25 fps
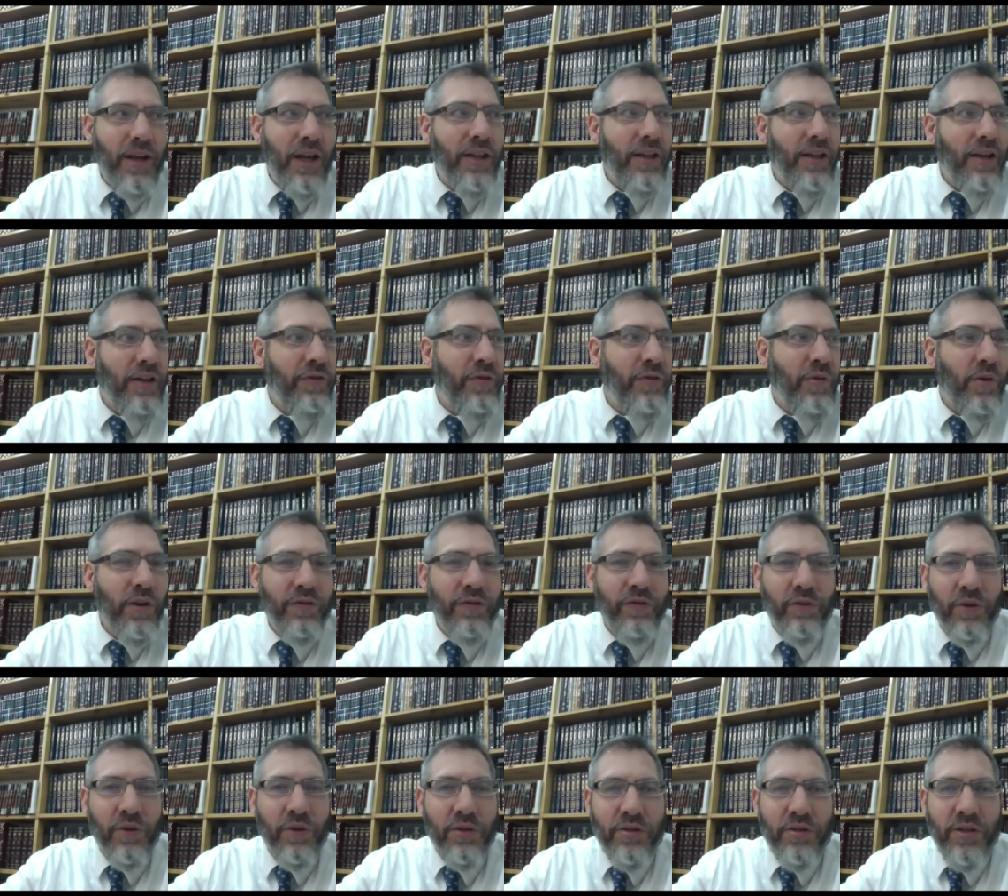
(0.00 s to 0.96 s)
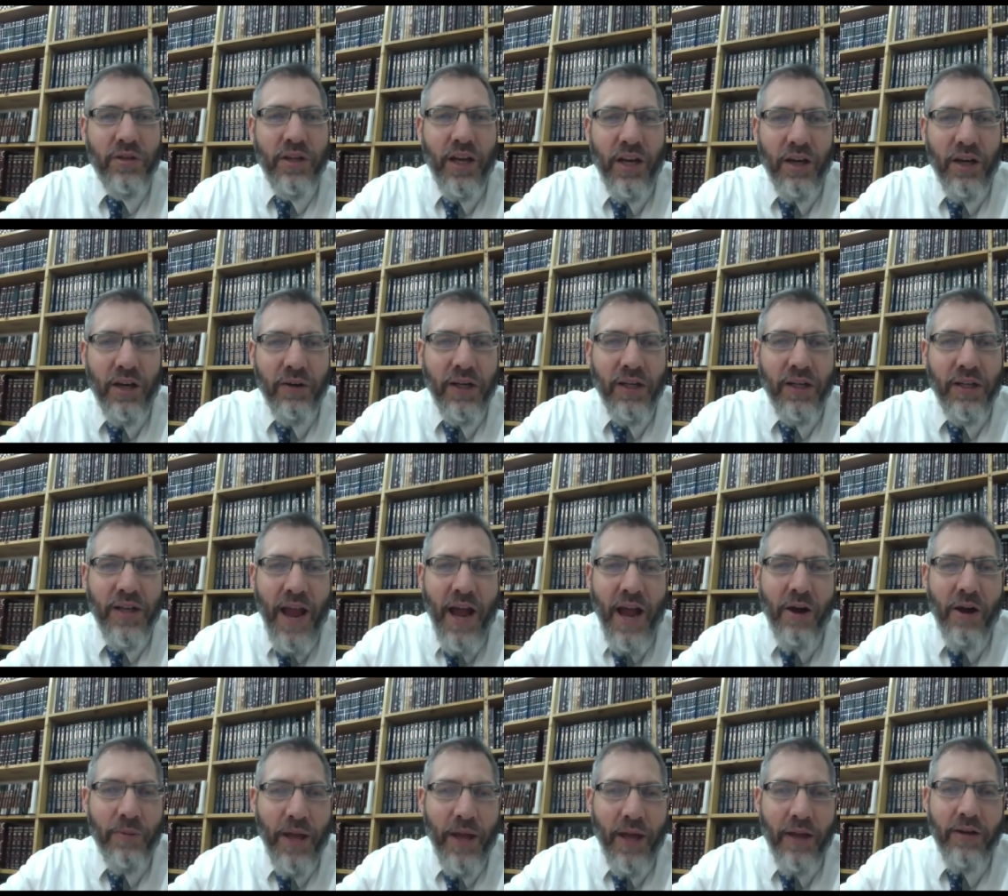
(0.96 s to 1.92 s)
And therefore, if we're hearing
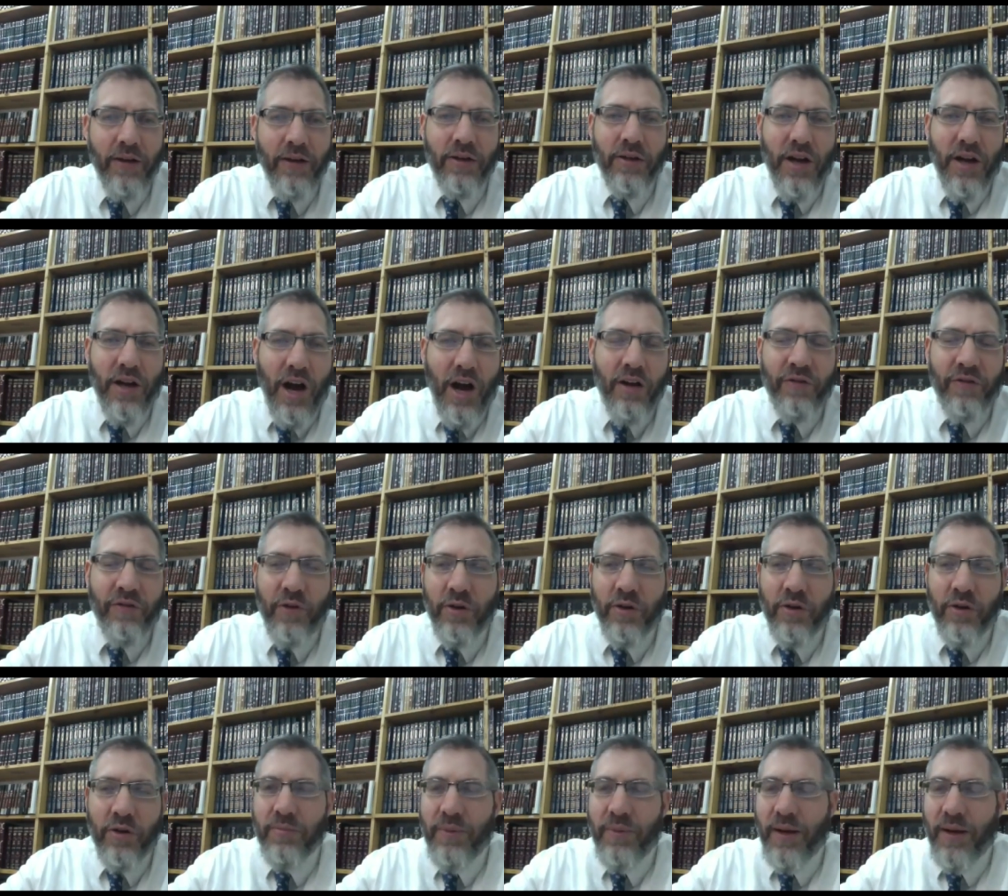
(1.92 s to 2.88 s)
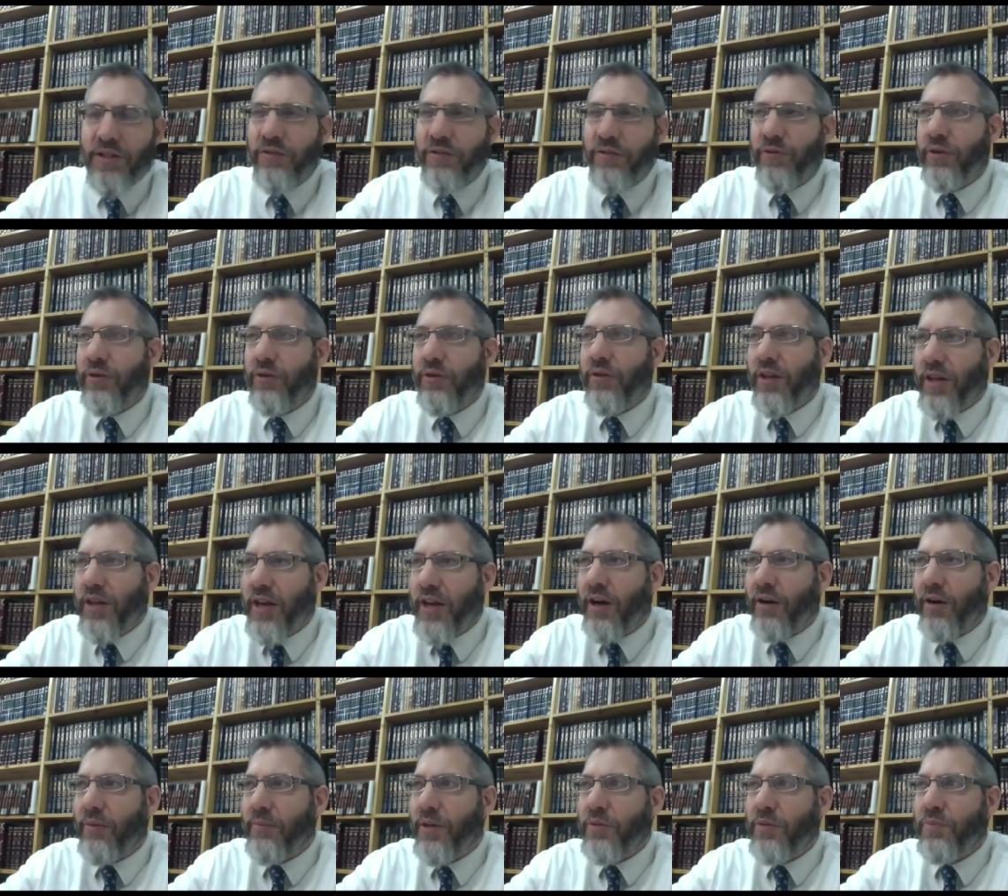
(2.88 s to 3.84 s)
now that olive oil is the best for
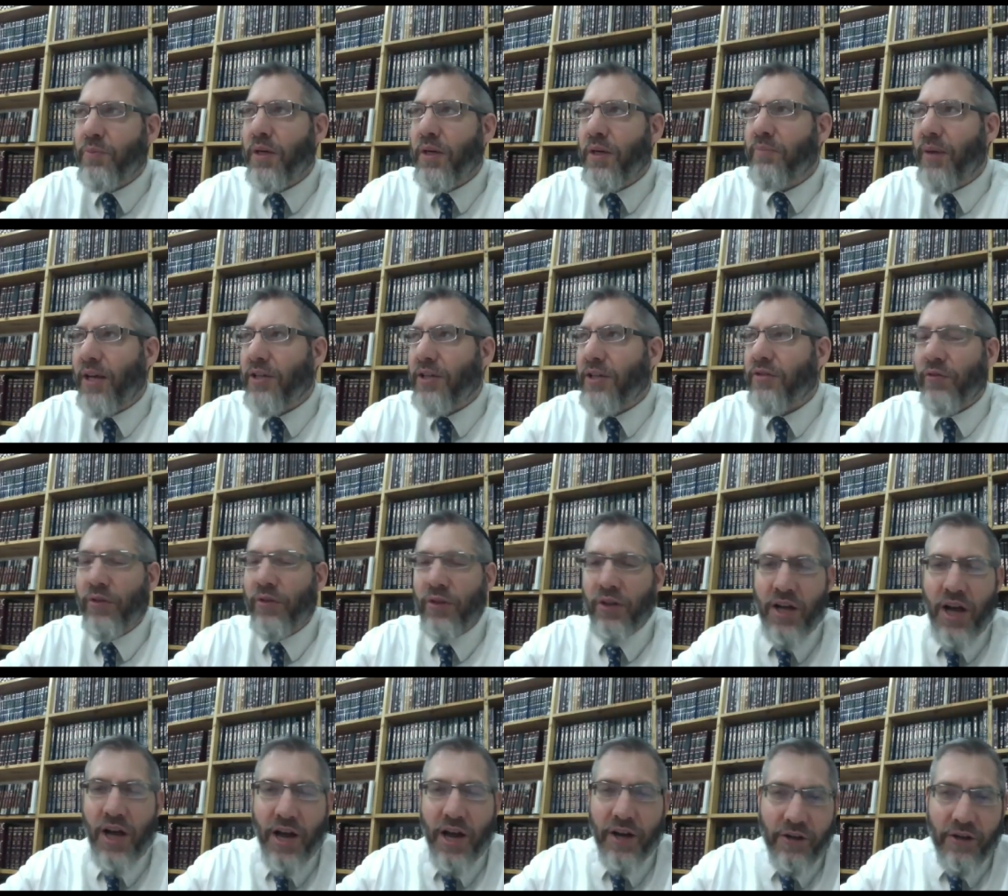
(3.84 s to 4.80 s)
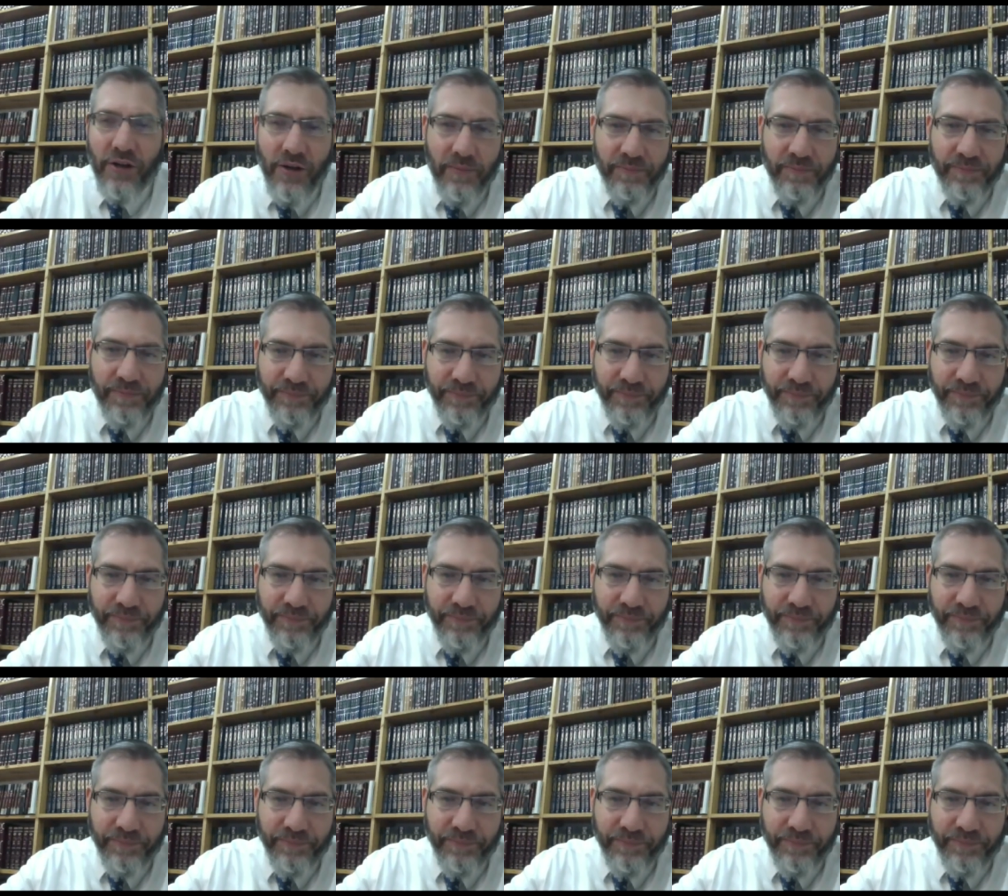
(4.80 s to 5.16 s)
Laner, it must be best for Hanukkah.